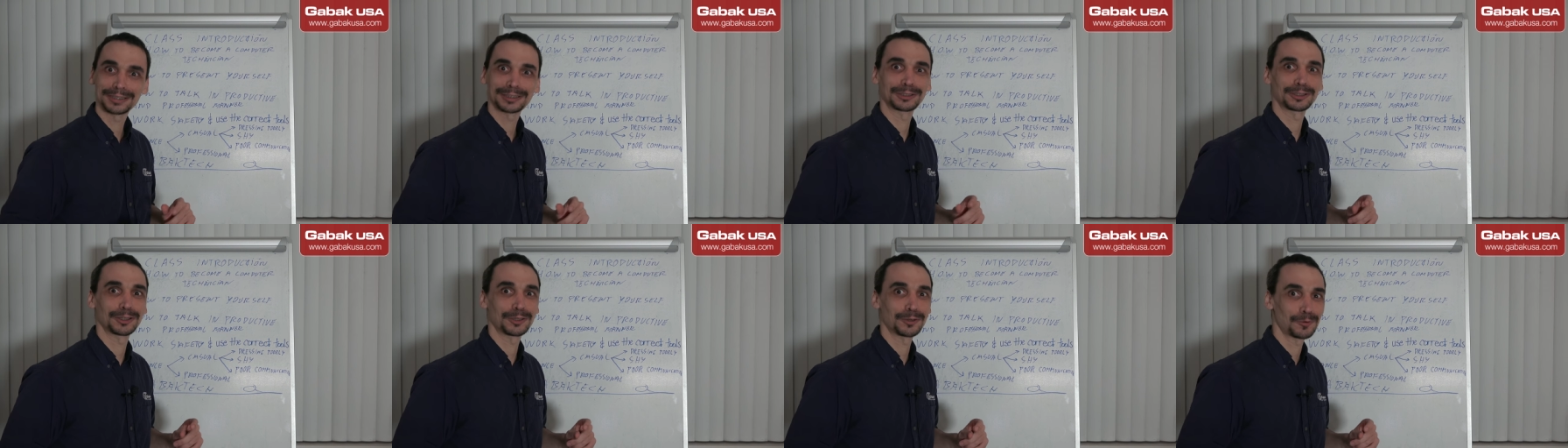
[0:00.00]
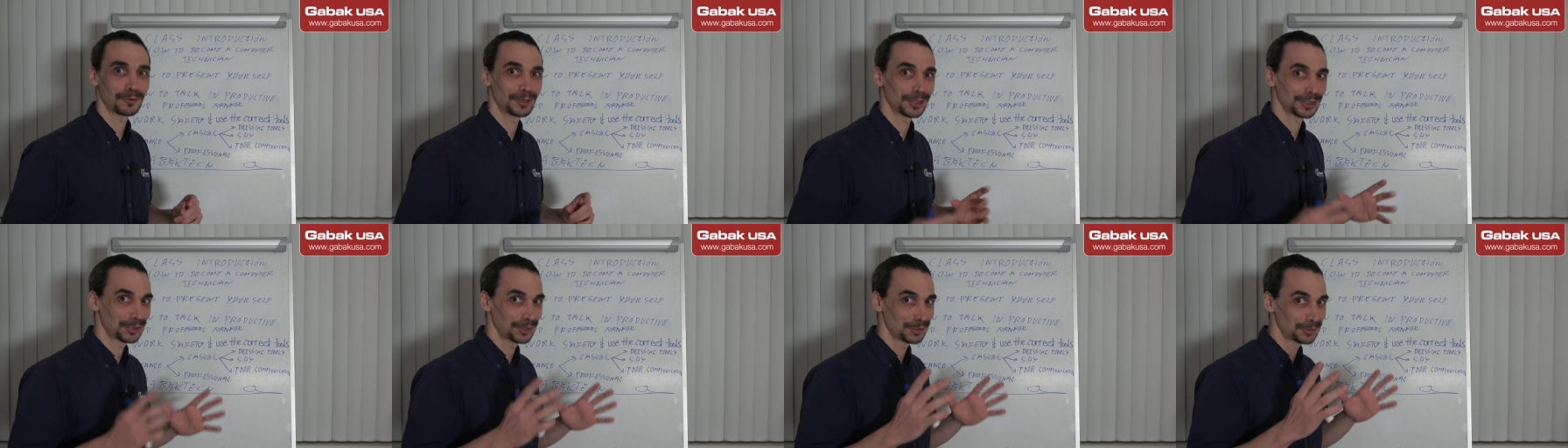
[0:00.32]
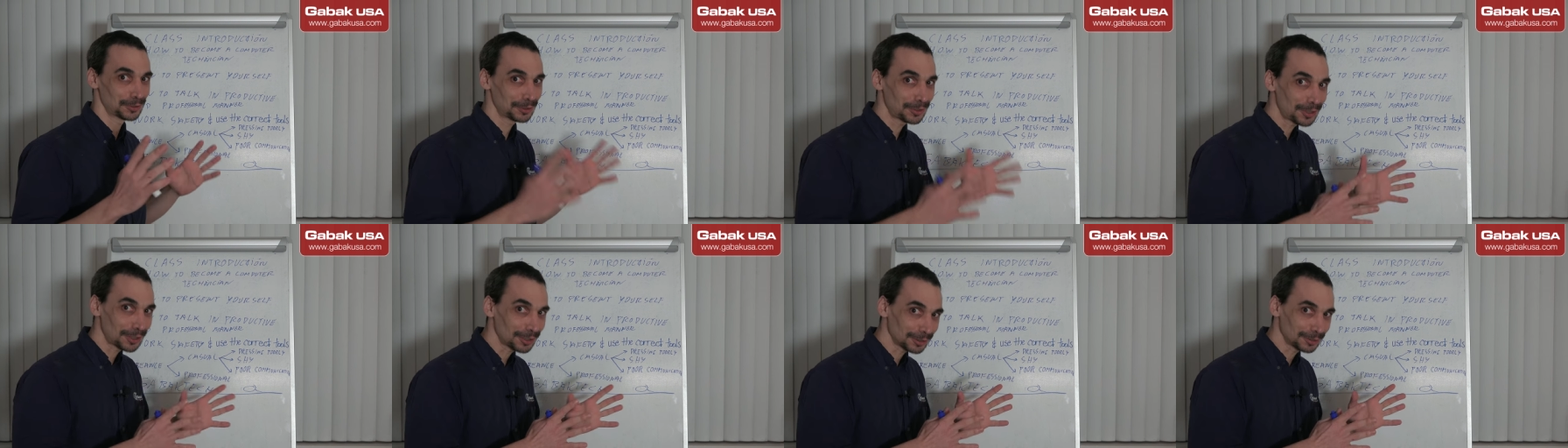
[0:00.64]
so when you
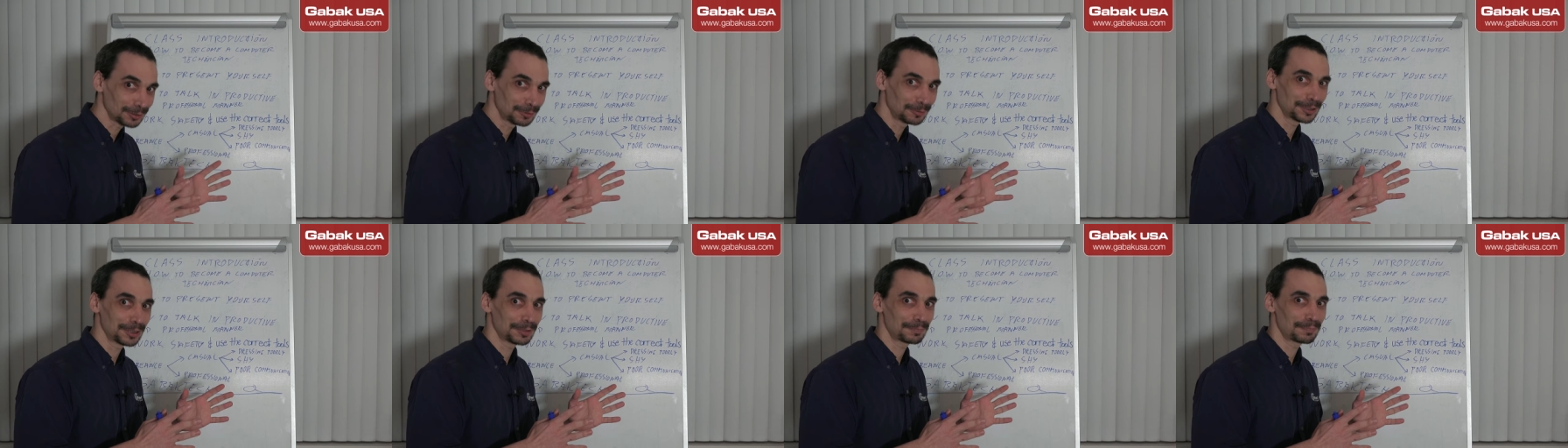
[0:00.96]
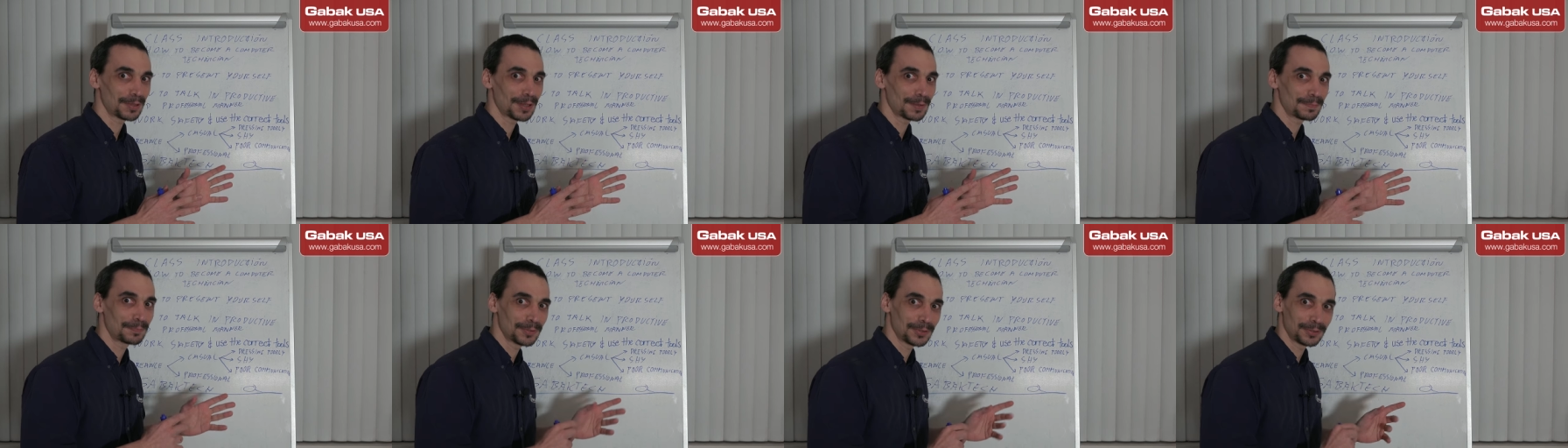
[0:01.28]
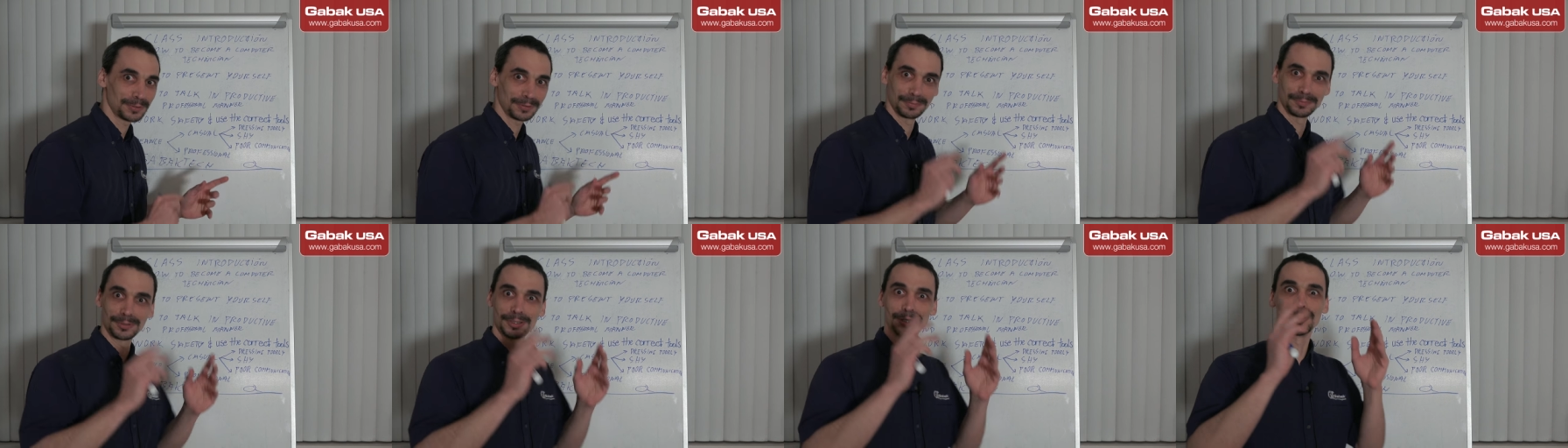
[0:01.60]
talk with
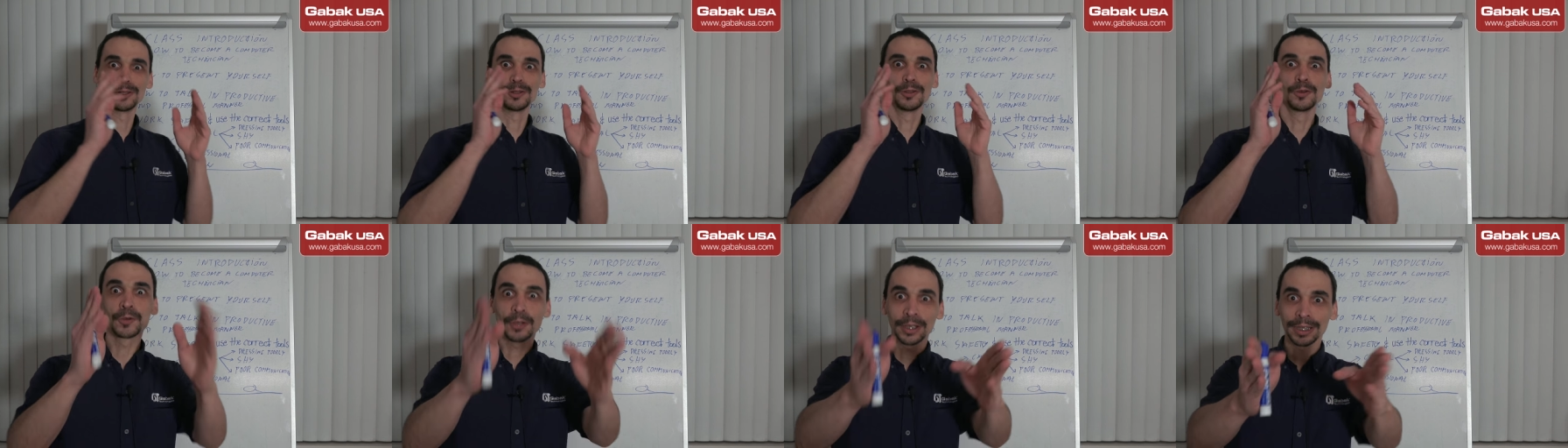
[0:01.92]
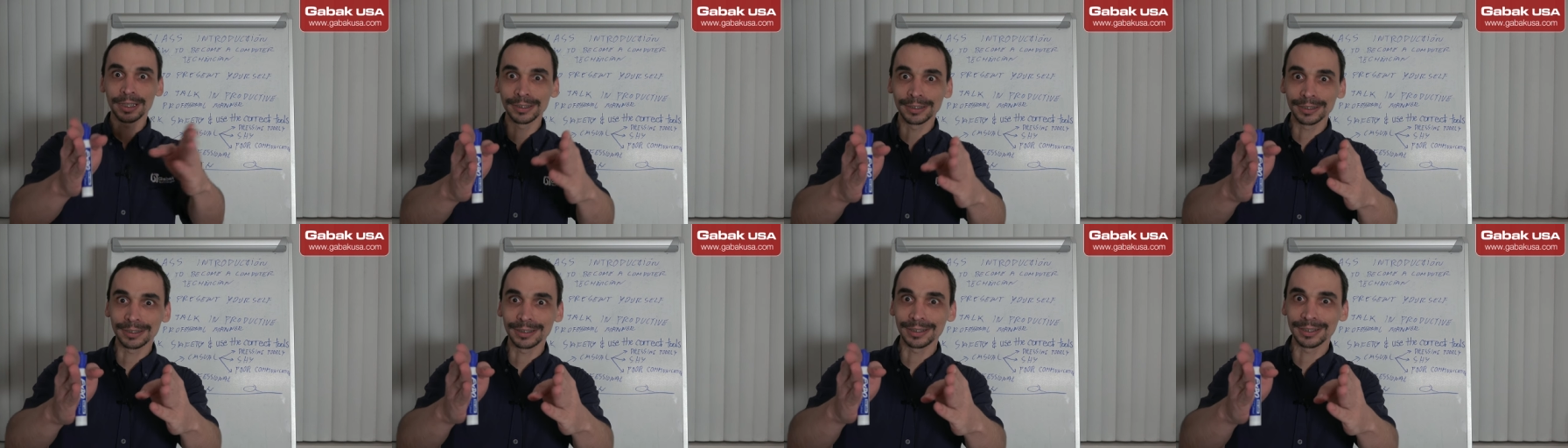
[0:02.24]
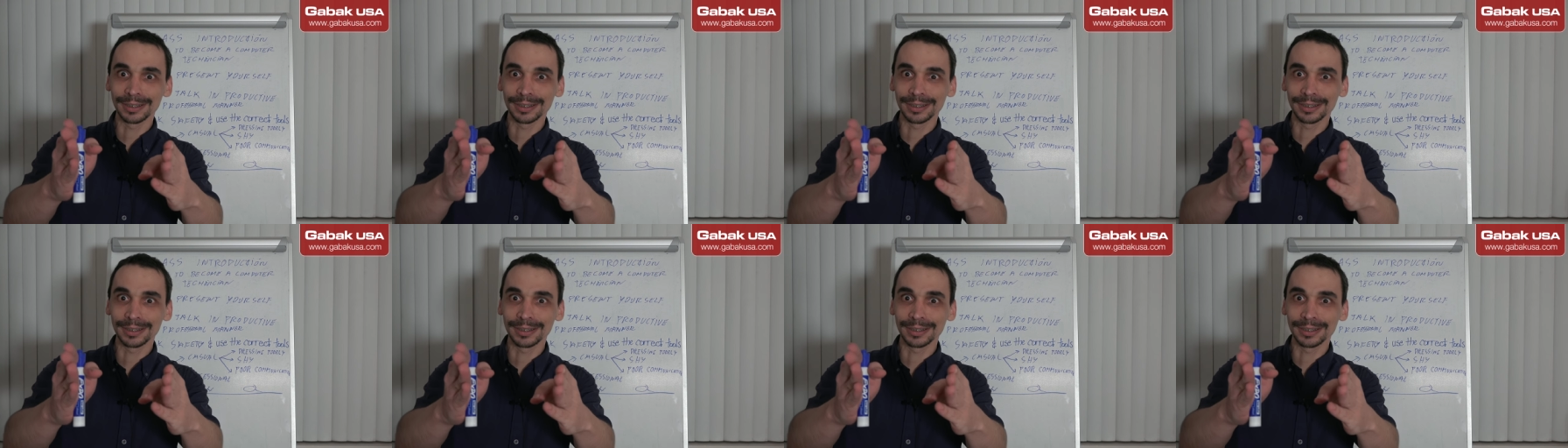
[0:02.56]
people, look at,